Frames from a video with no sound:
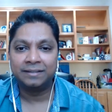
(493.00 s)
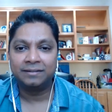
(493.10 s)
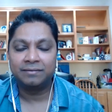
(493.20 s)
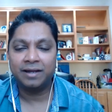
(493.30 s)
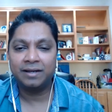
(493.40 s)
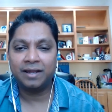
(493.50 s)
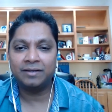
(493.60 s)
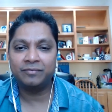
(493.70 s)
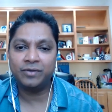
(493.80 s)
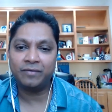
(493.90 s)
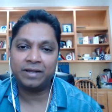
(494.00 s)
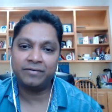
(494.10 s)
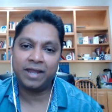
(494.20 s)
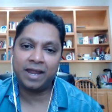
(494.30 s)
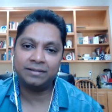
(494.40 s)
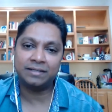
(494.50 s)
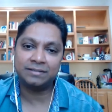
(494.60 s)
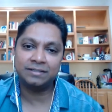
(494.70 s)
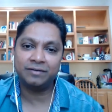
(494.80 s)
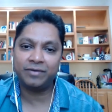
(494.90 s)
right? And if you have never had that
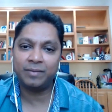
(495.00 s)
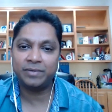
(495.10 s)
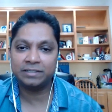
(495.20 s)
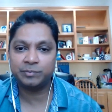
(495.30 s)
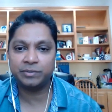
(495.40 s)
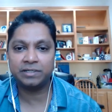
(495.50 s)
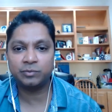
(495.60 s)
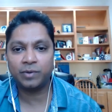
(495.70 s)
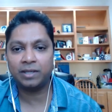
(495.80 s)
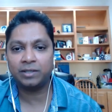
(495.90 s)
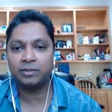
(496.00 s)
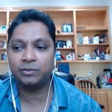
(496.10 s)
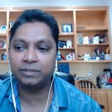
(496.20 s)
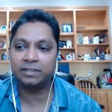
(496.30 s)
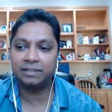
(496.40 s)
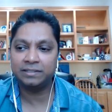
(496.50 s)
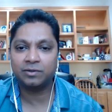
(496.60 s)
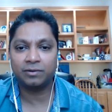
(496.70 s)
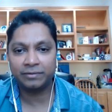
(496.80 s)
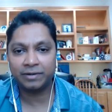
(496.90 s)
single family experience where you do the lease
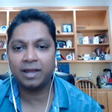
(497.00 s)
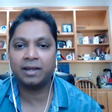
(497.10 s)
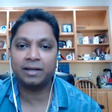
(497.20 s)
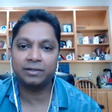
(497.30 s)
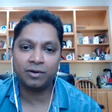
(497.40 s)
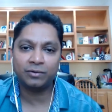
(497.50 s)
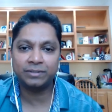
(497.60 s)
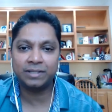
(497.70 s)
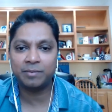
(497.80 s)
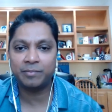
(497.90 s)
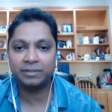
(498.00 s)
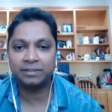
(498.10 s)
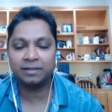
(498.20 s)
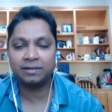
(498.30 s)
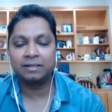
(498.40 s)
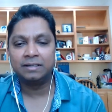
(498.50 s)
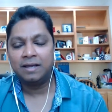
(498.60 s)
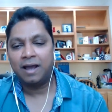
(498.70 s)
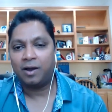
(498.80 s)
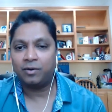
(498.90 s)
contract and talk to them about their,
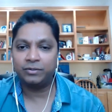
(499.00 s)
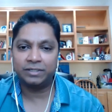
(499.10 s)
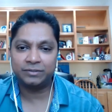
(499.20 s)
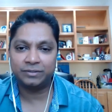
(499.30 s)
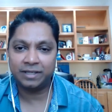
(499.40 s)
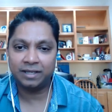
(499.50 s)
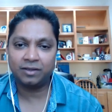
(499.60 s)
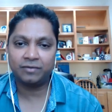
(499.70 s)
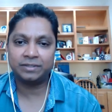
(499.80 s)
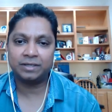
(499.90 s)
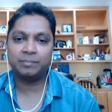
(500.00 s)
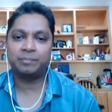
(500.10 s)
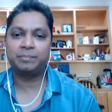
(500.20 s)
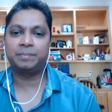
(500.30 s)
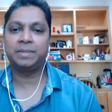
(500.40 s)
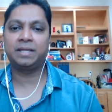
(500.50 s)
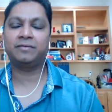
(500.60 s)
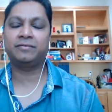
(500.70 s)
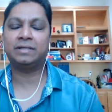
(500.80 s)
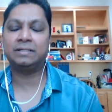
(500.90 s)
how do they should take care of their
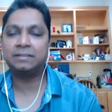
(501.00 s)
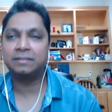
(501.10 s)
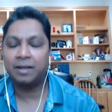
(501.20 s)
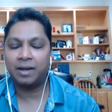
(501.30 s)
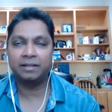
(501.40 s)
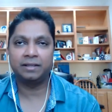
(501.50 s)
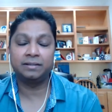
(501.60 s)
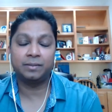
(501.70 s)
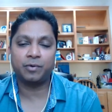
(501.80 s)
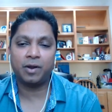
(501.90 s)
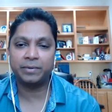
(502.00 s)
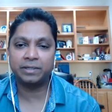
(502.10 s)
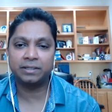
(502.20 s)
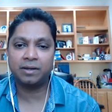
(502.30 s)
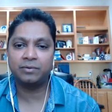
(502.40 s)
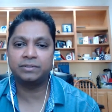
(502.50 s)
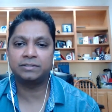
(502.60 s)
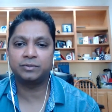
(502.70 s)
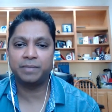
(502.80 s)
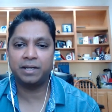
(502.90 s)
behavior uh, in the property, how do they
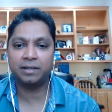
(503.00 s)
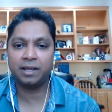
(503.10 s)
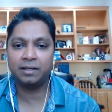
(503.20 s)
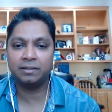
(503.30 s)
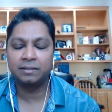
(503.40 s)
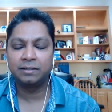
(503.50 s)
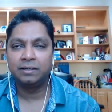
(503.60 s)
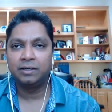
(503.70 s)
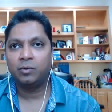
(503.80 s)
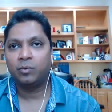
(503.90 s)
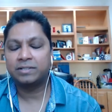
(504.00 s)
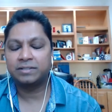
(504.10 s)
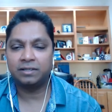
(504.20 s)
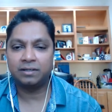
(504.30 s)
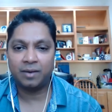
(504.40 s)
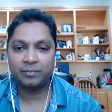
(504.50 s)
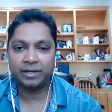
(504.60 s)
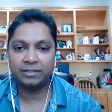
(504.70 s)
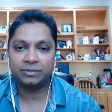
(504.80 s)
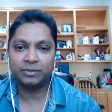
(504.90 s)
should maintain, what's the income
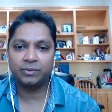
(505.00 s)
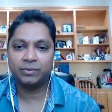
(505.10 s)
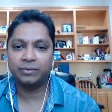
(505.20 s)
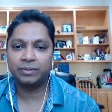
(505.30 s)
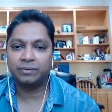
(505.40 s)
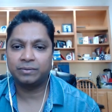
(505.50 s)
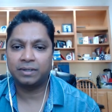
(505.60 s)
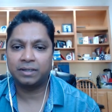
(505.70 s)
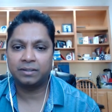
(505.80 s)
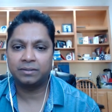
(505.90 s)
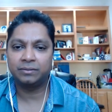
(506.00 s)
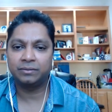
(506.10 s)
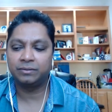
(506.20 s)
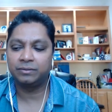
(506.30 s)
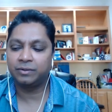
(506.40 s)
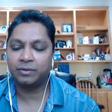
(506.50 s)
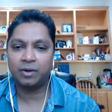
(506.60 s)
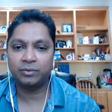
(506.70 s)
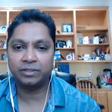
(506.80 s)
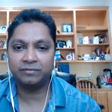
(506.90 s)
ratio you know uh, you do not know
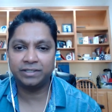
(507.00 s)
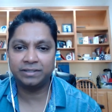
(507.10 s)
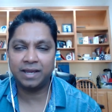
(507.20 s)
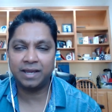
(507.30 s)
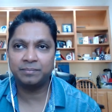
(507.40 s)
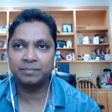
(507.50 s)
how to evict them